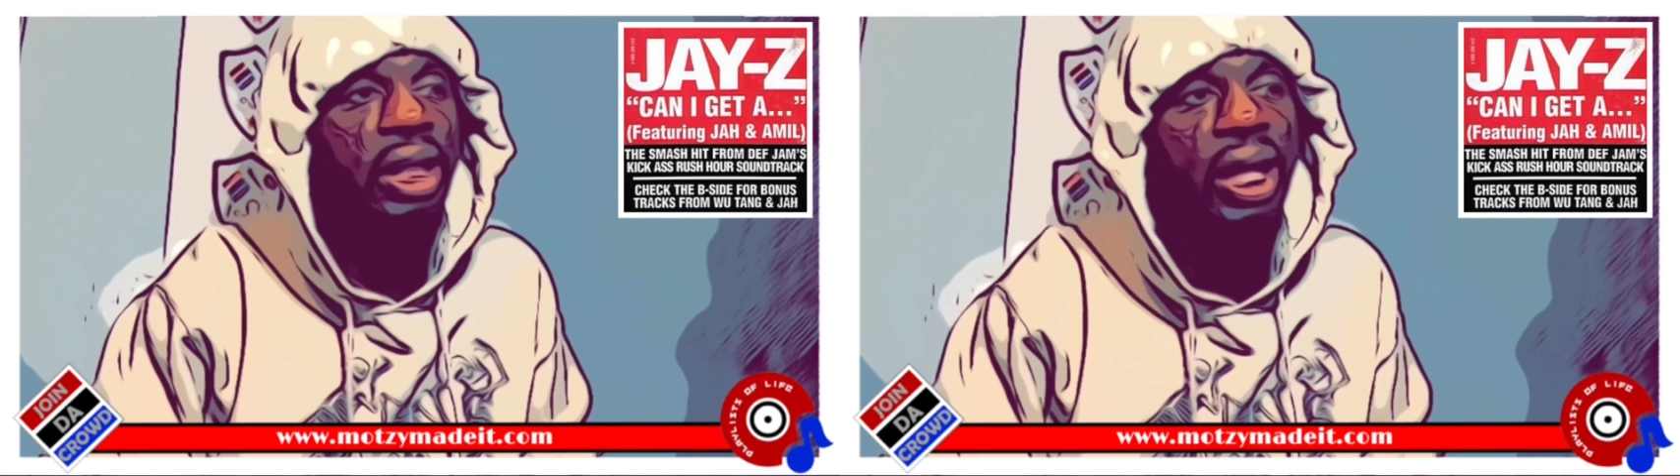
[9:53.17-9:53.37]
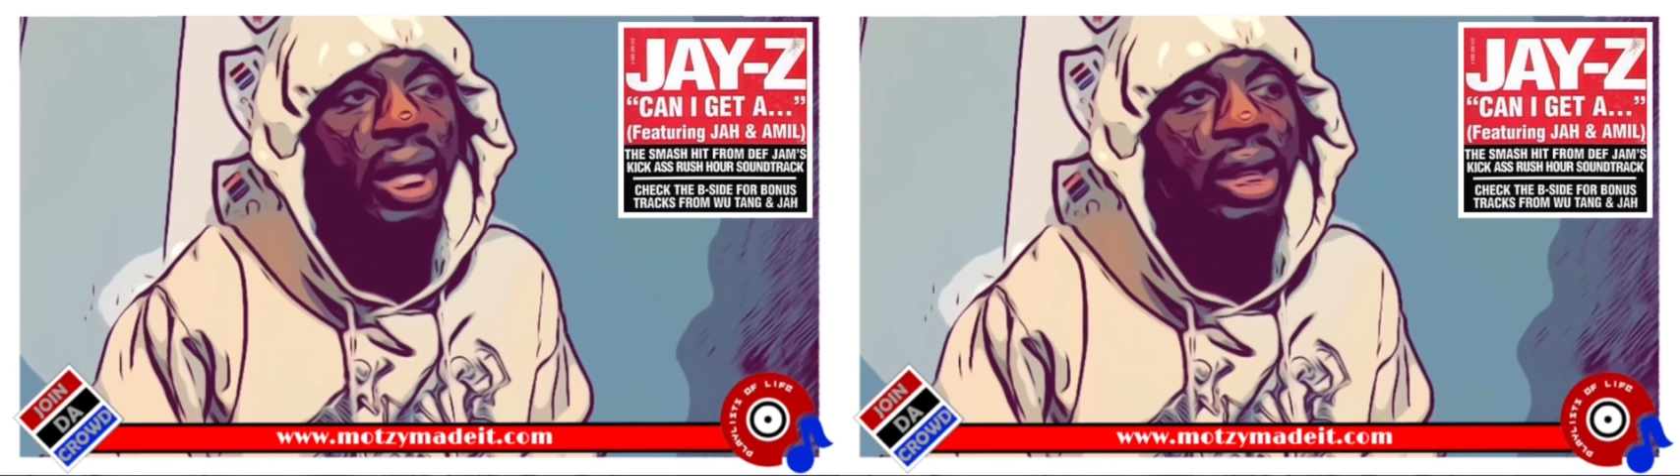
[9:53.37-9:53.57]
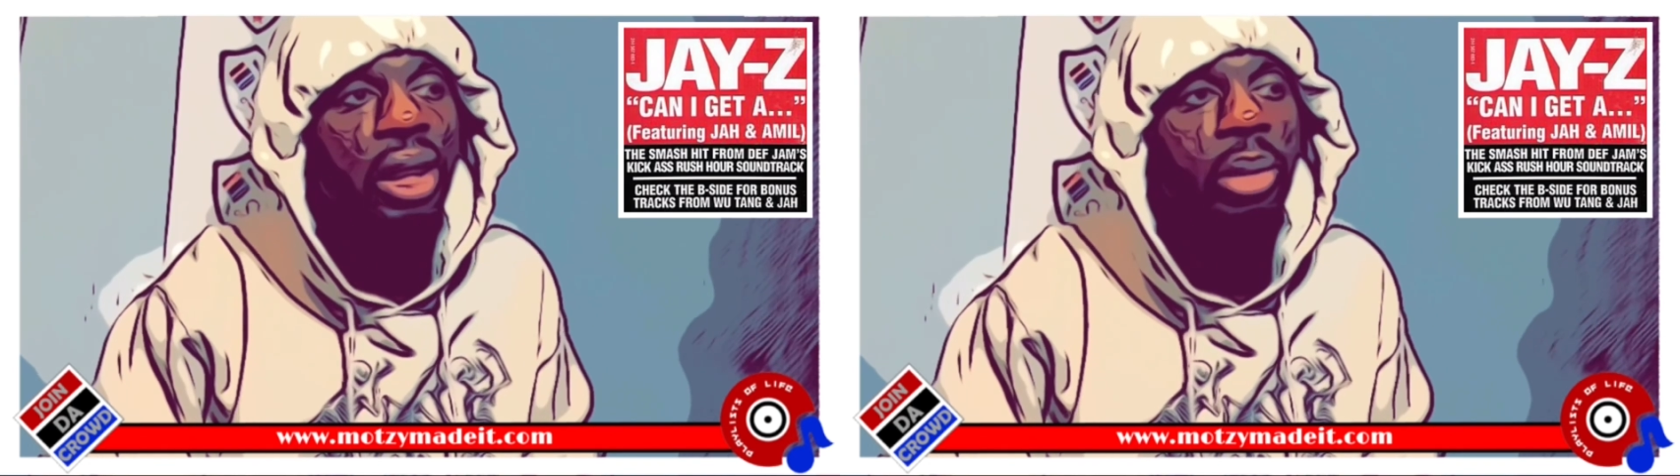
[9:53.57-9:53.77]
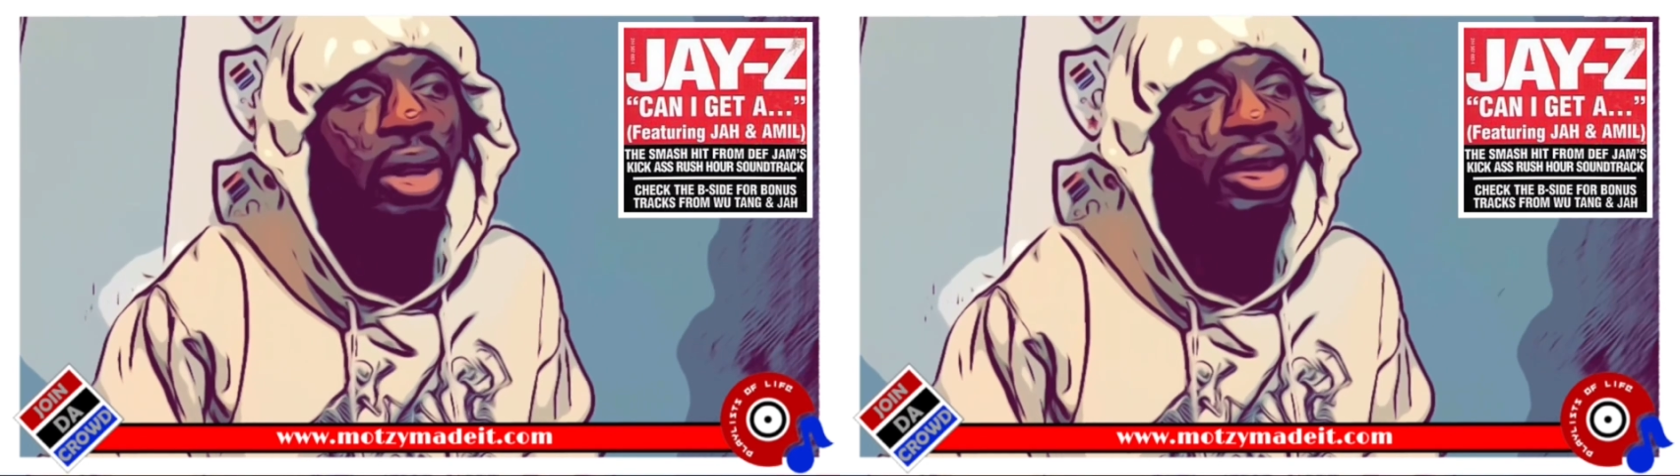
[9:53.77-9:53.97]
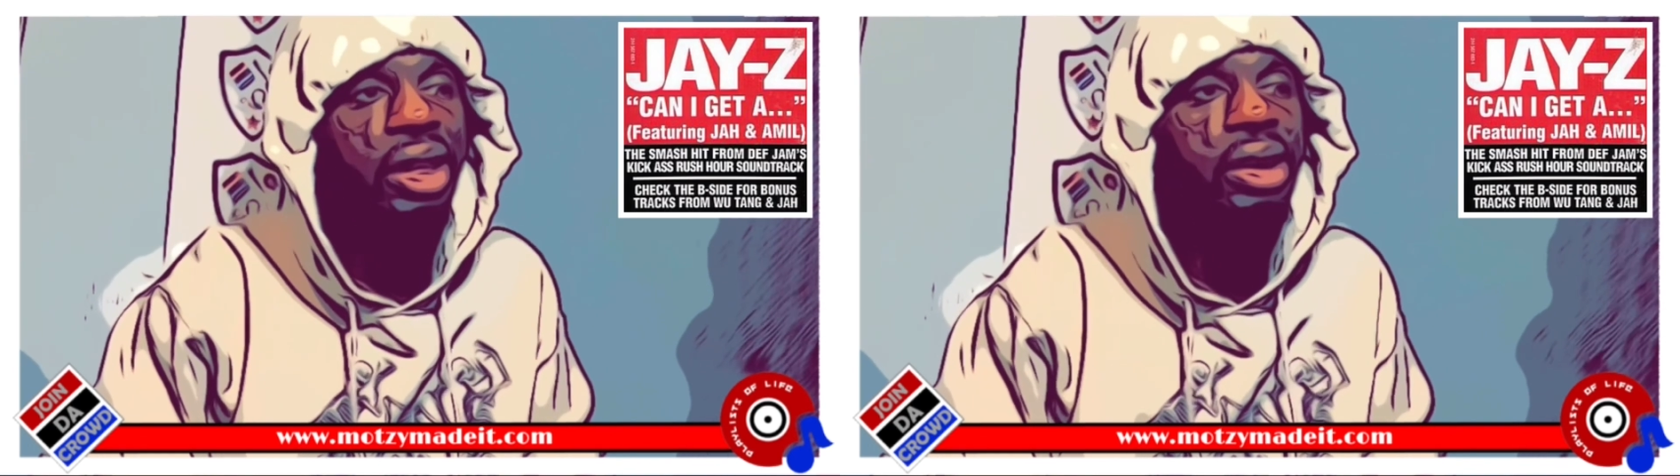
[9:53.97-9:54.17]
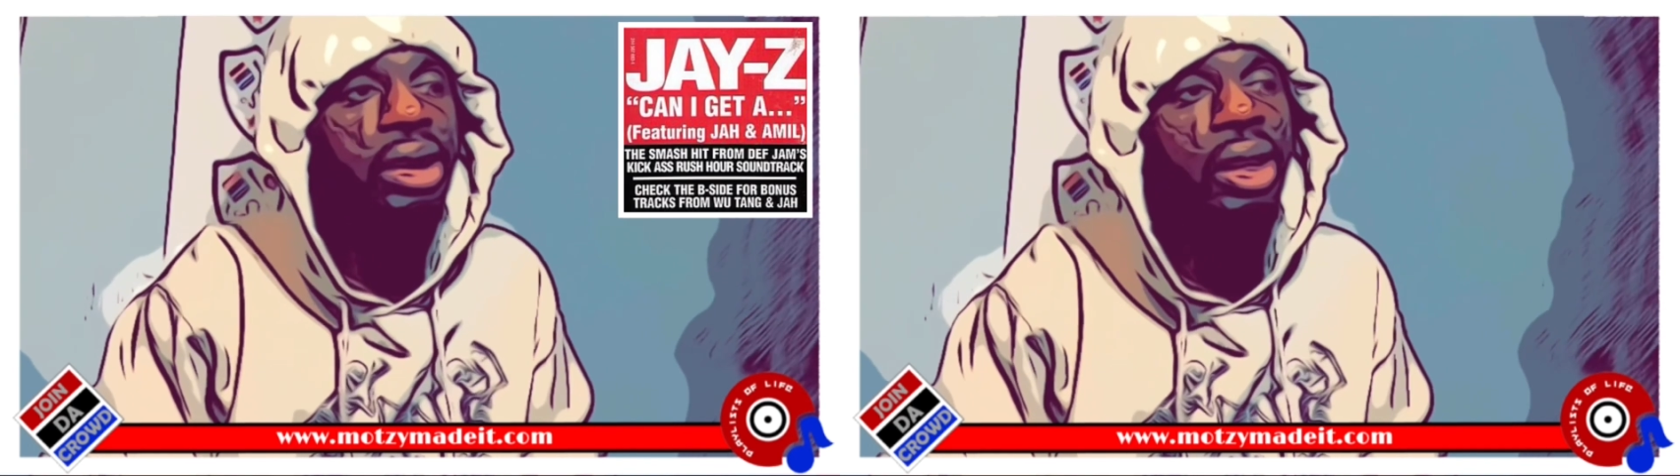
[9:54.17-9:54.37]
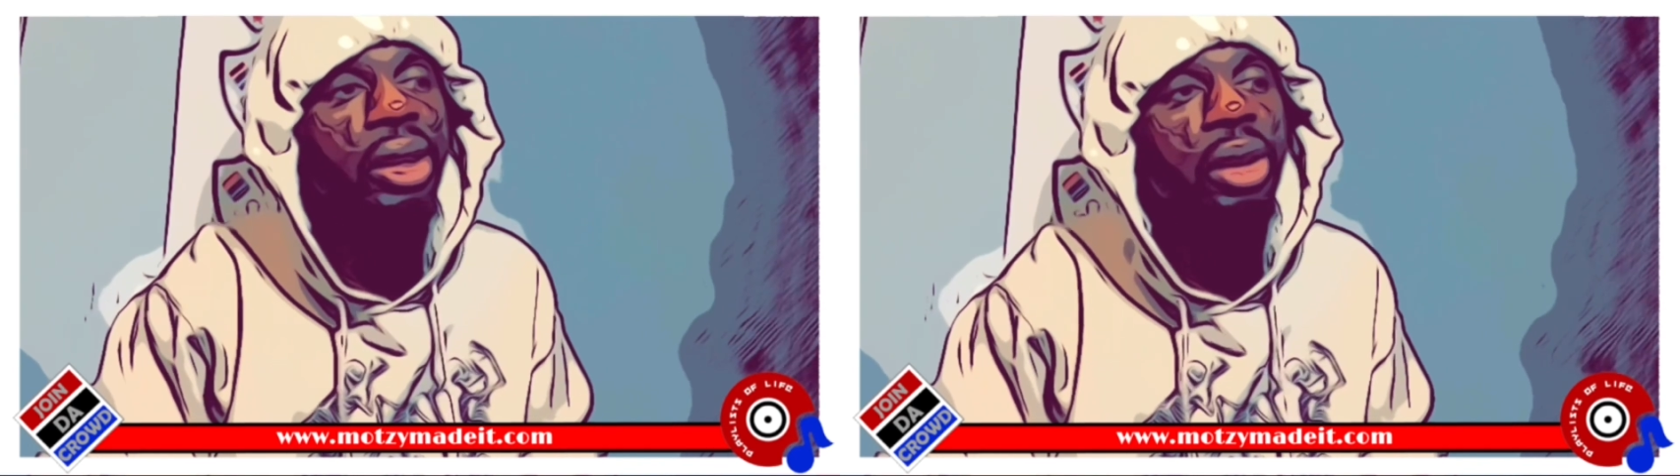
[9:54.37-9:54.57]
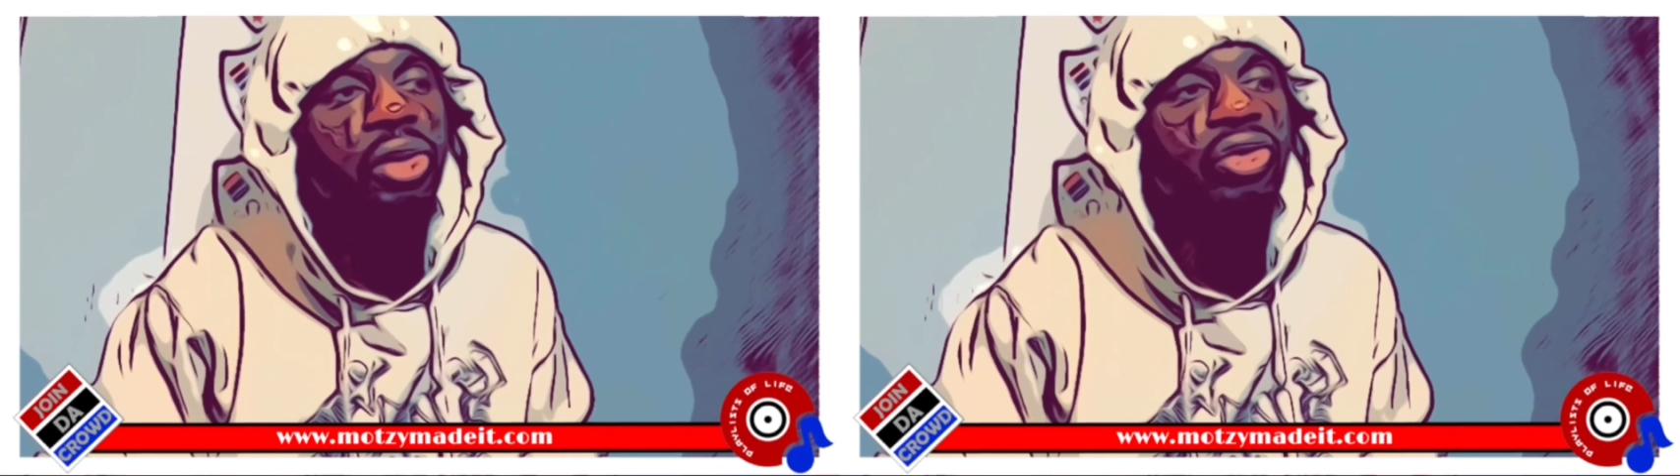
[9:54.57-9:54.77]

to be Can I Get It by Jay-Z.